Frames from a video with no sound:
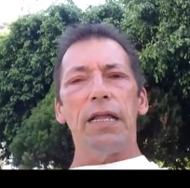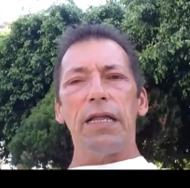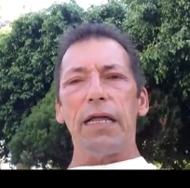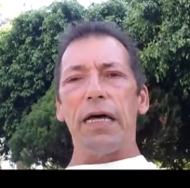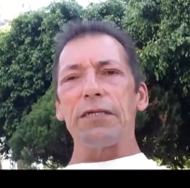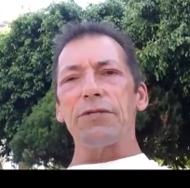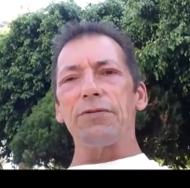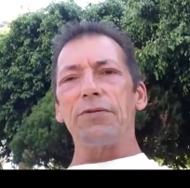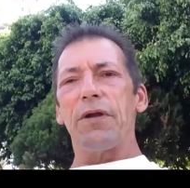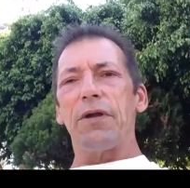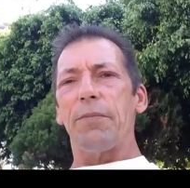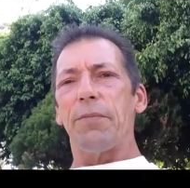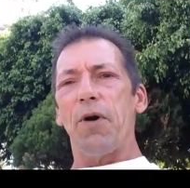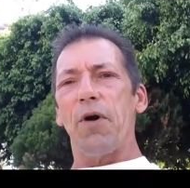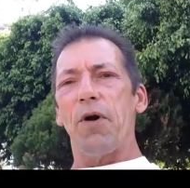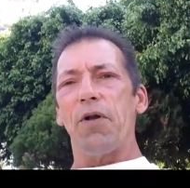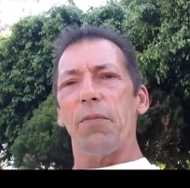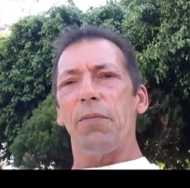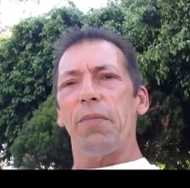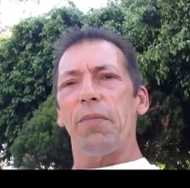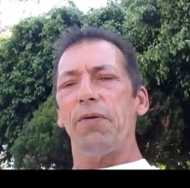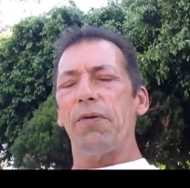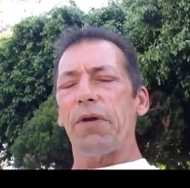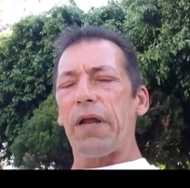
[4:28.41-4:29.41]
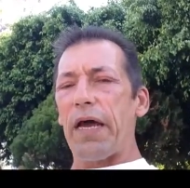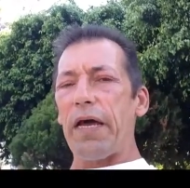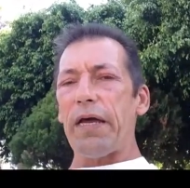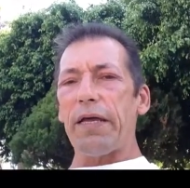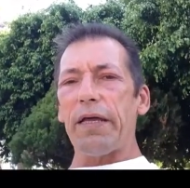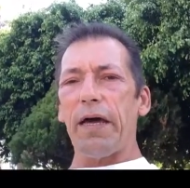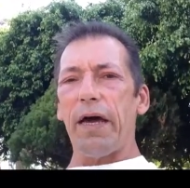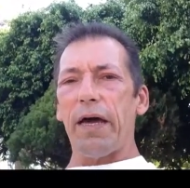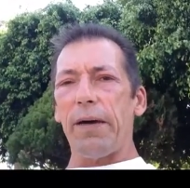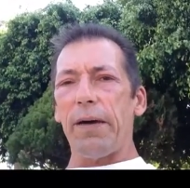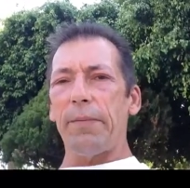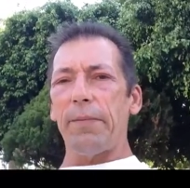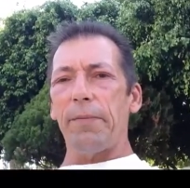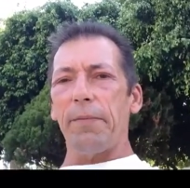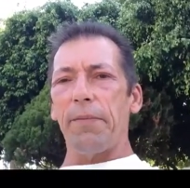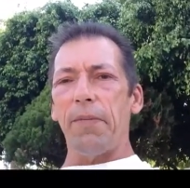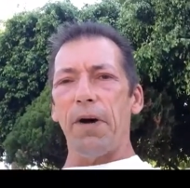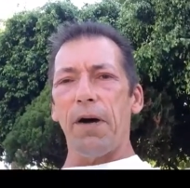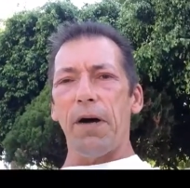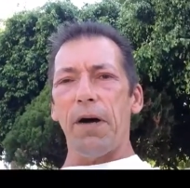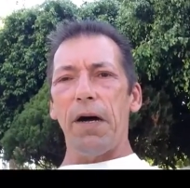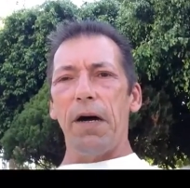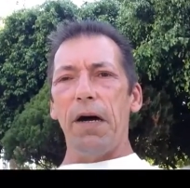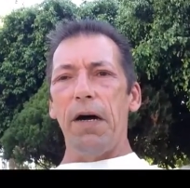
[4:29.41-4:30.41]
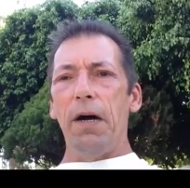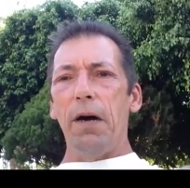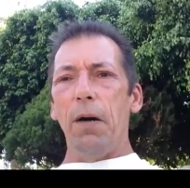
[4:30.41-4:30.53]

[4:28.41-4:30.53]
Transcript: That's what I'm all about. I, I'm uh,